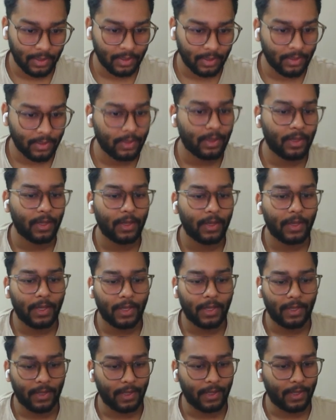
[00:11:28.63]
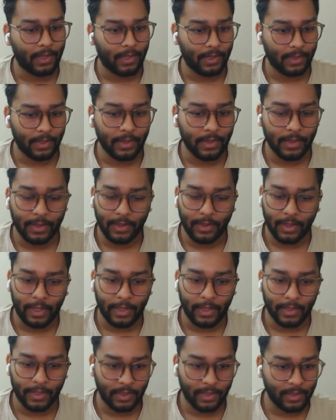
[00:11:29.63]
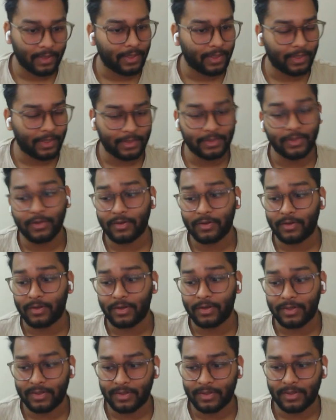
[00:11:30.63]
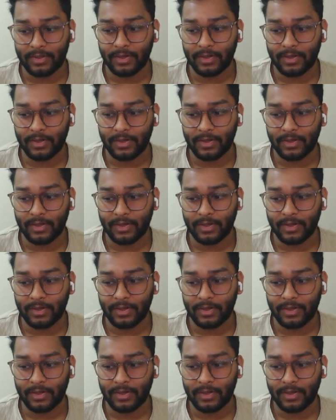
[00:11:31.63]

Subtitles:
link, and again it's not